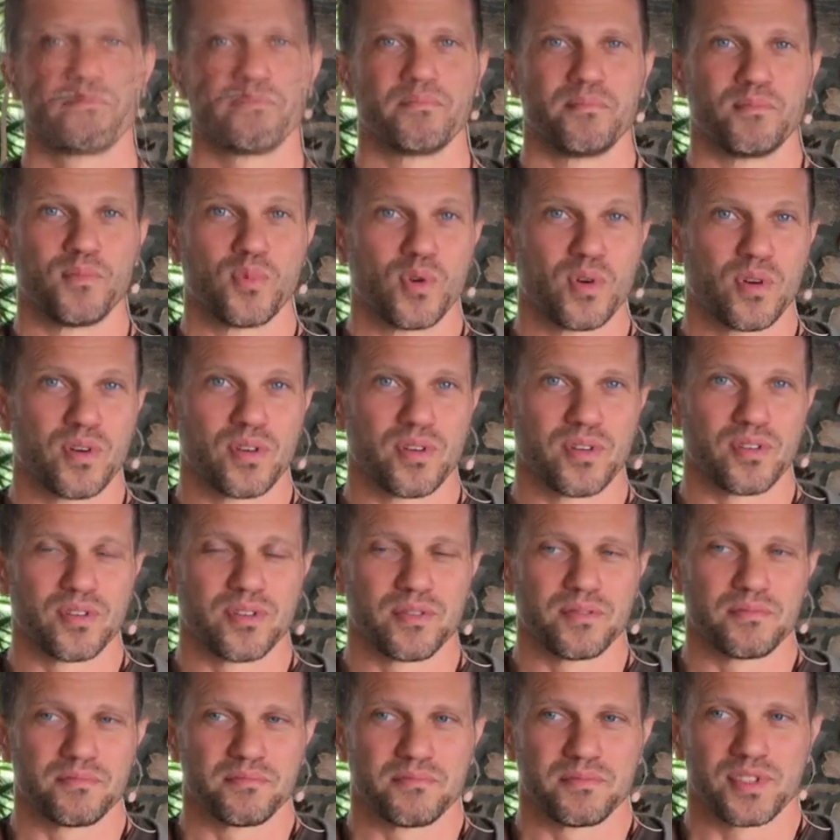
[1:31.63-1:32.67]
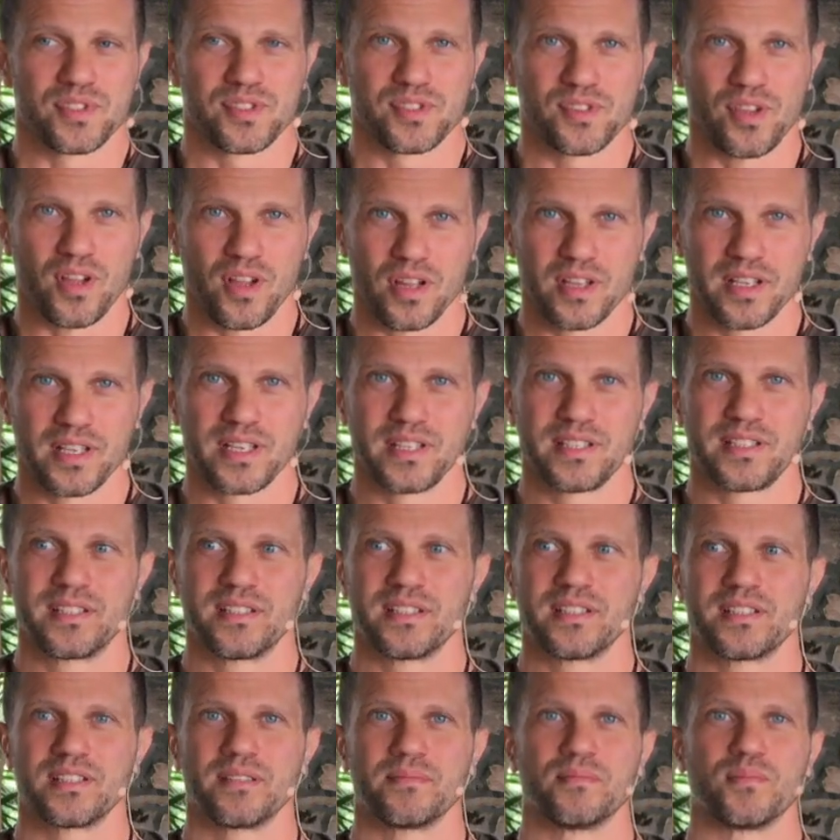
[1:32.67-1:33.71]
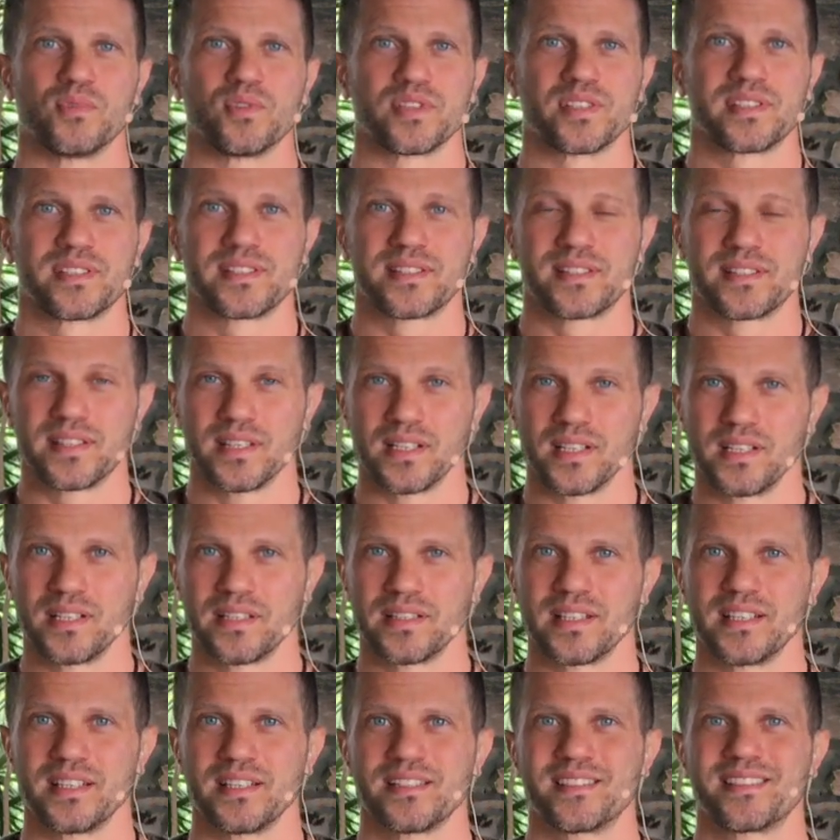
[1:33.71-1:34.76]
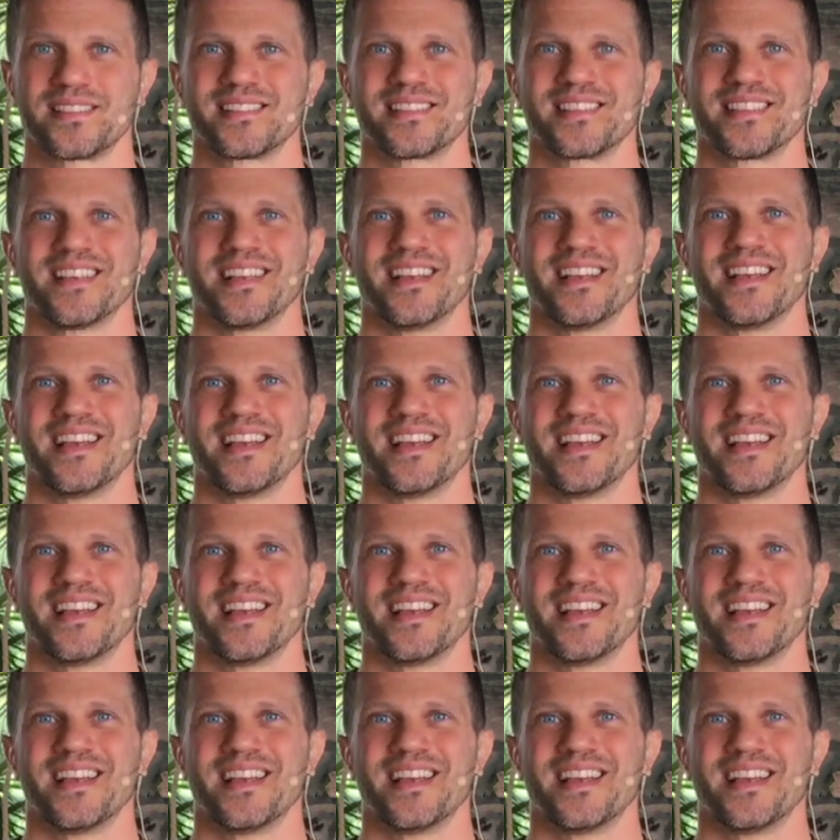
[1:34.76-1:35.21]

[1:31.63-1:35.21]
more solid, more stillness,